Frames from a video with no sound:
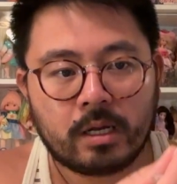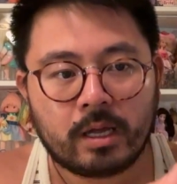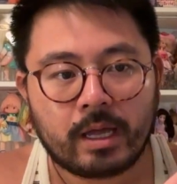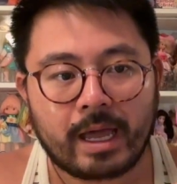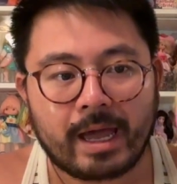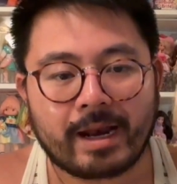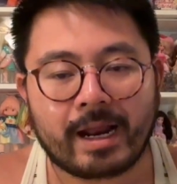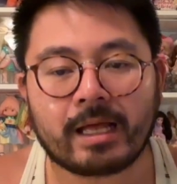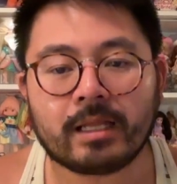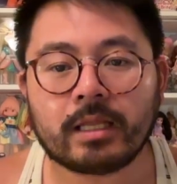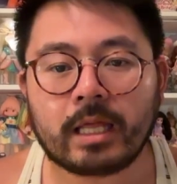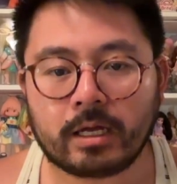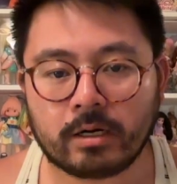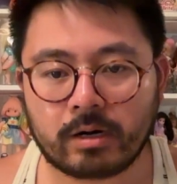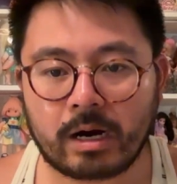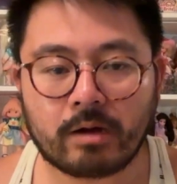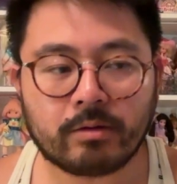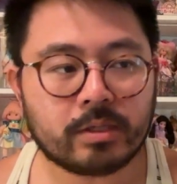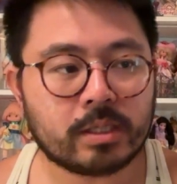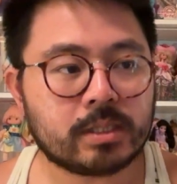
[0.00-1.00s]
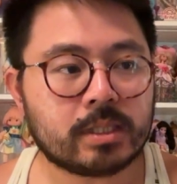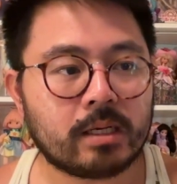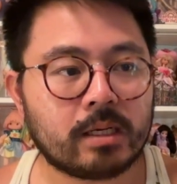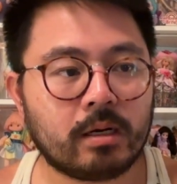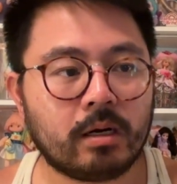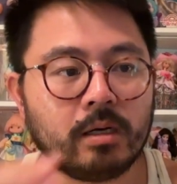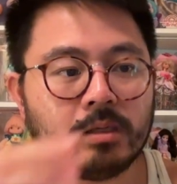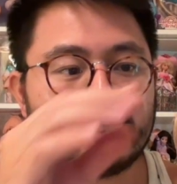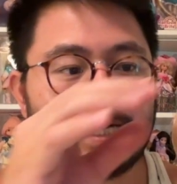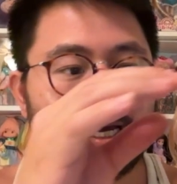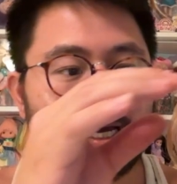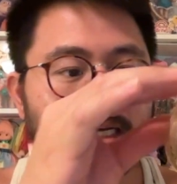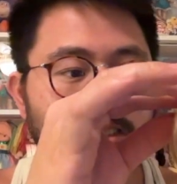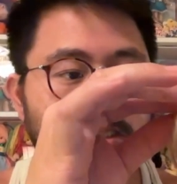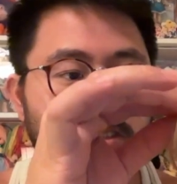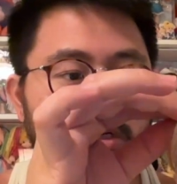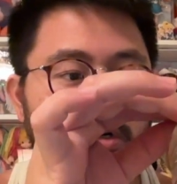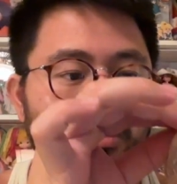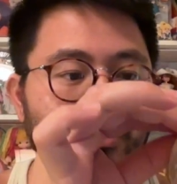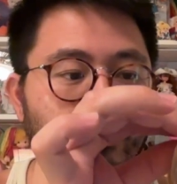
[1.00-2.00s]
And I laid her out in the sun all day,
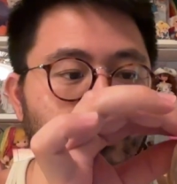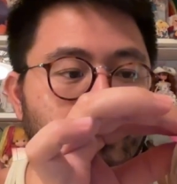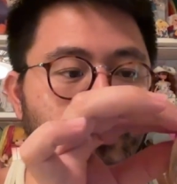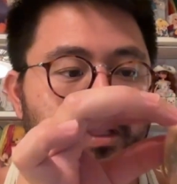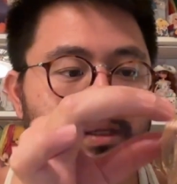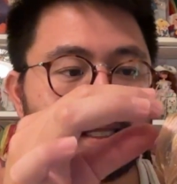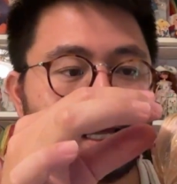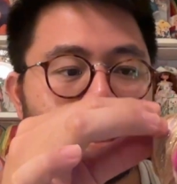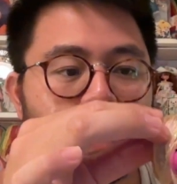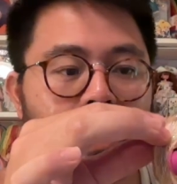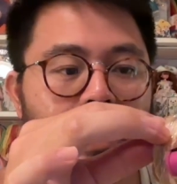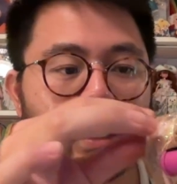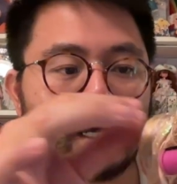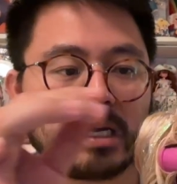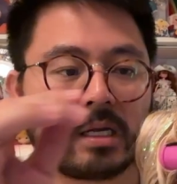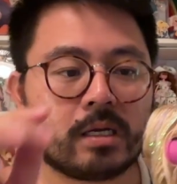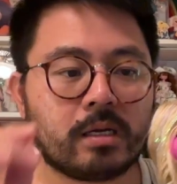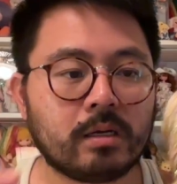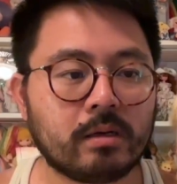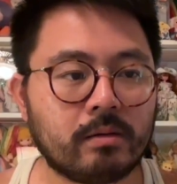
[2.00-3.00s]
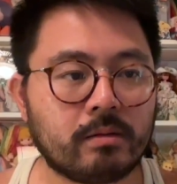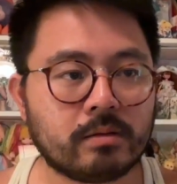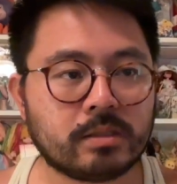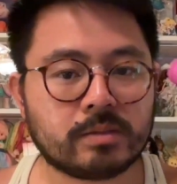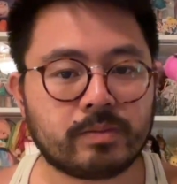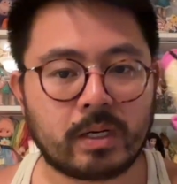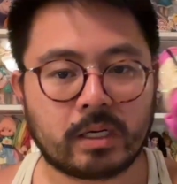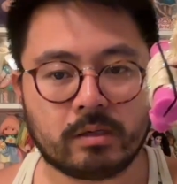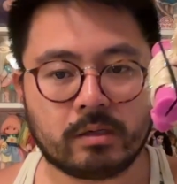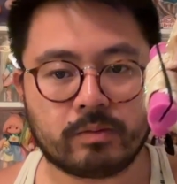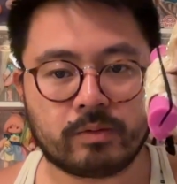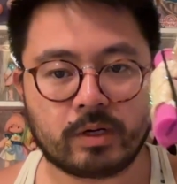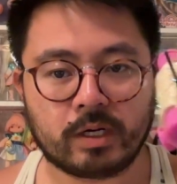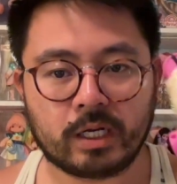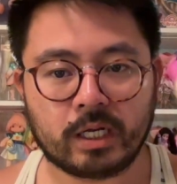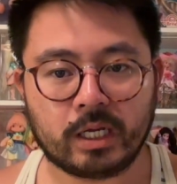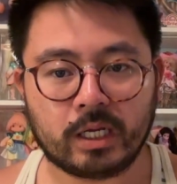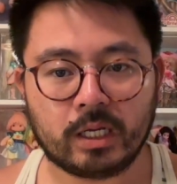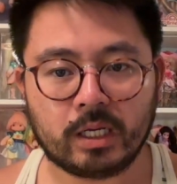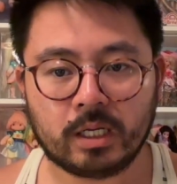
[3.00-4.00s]
so what the heck, Sparkle
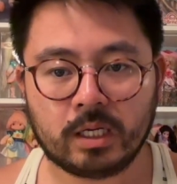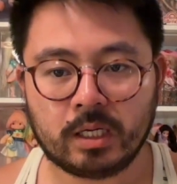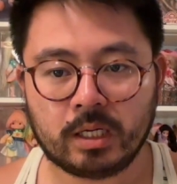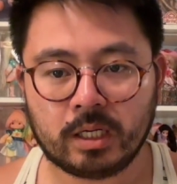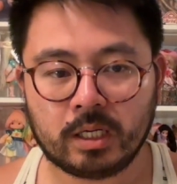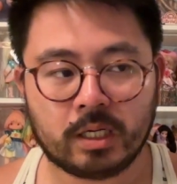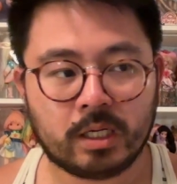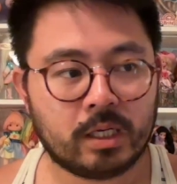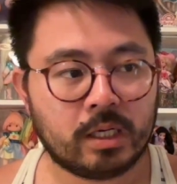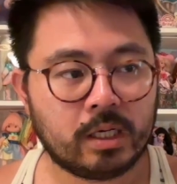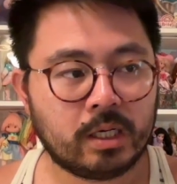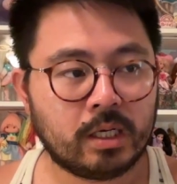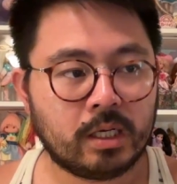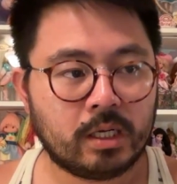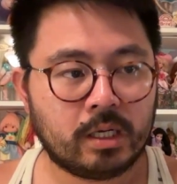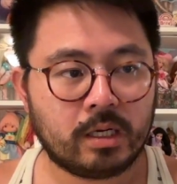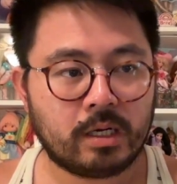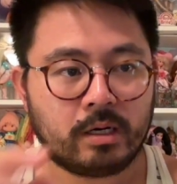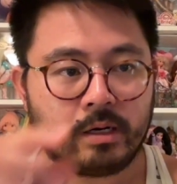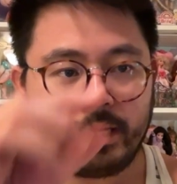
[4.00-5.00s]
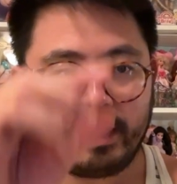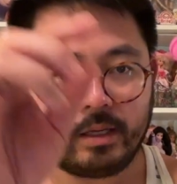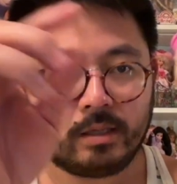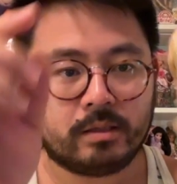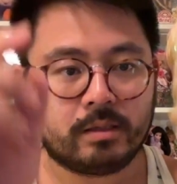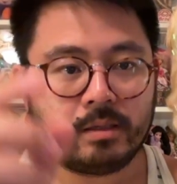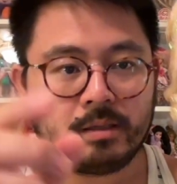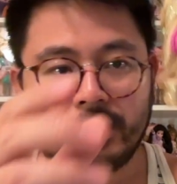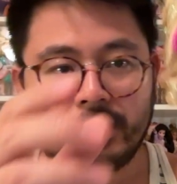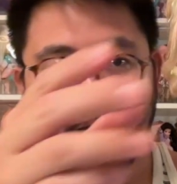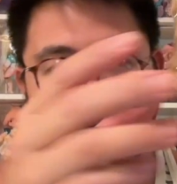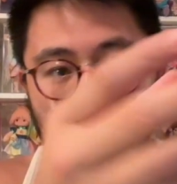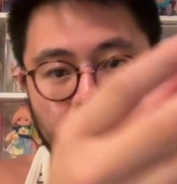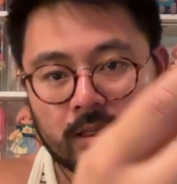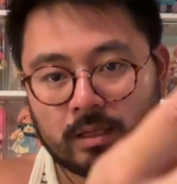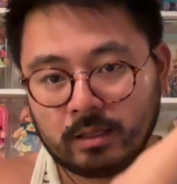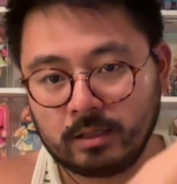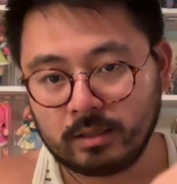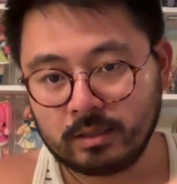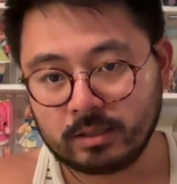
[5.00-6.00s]
Pretty. All right, that
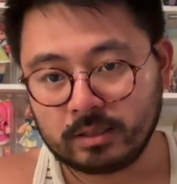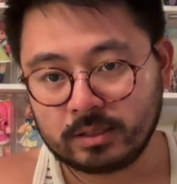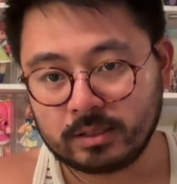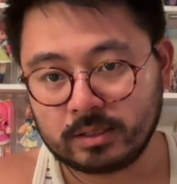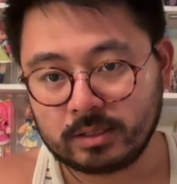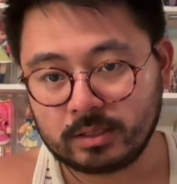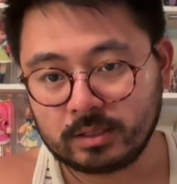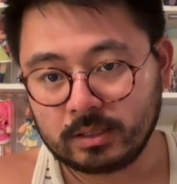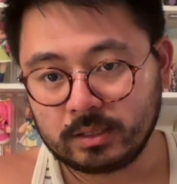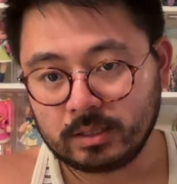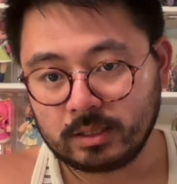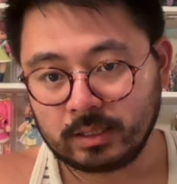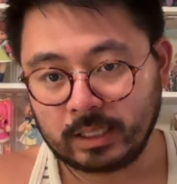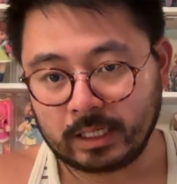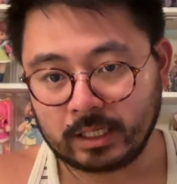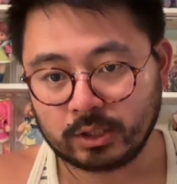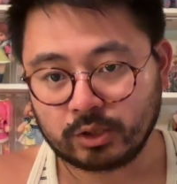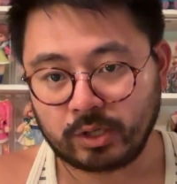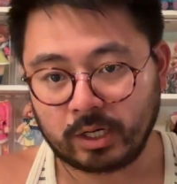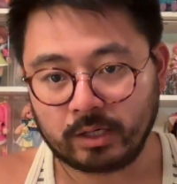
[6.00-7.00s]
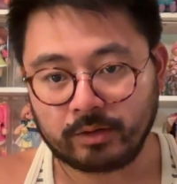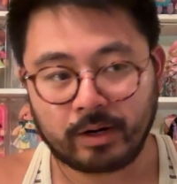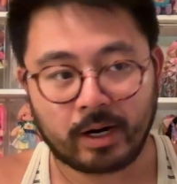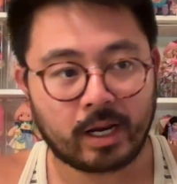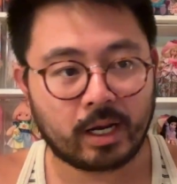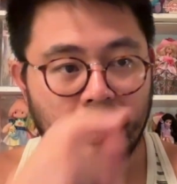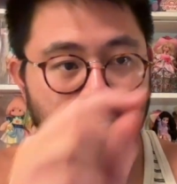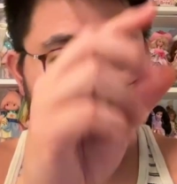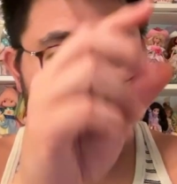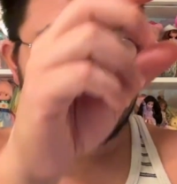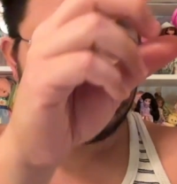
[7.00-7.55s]
looks like a train wreck.